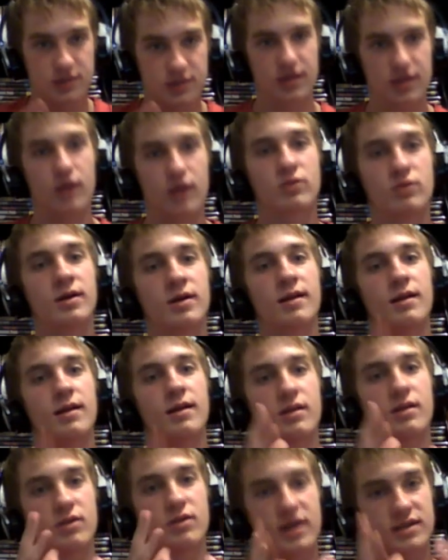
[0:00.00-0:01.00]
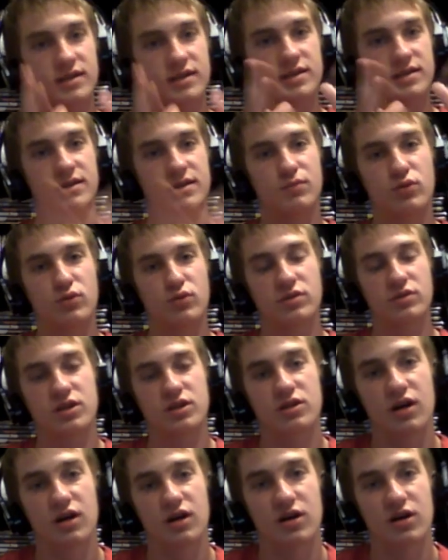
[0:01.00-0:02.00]
So yeah, I would like to support
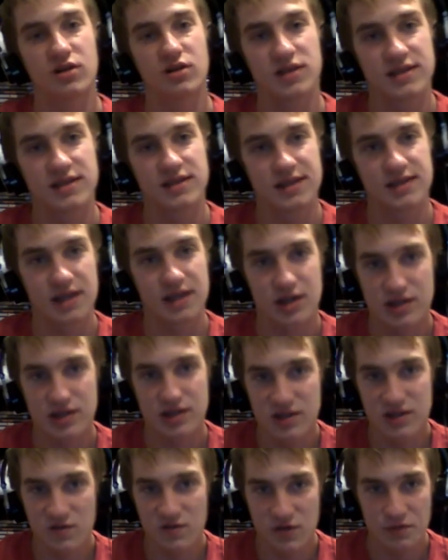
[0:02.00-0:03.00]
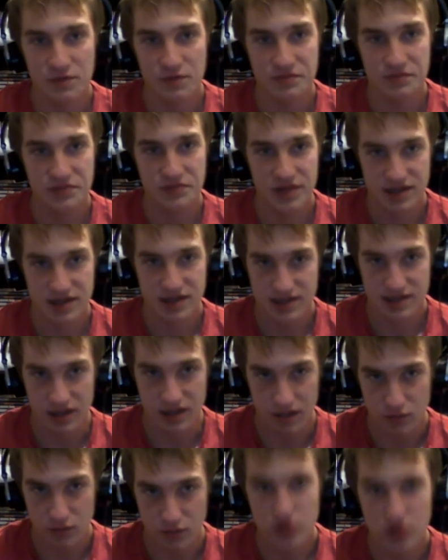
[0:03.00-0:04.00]
this guy on this uh, on this film. Like I said,
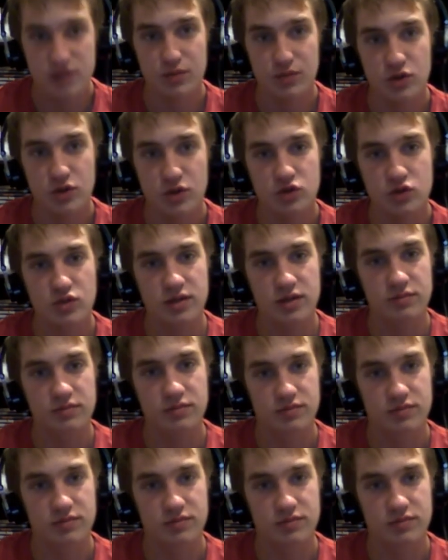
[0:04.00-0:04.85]
I'm not sponsoring,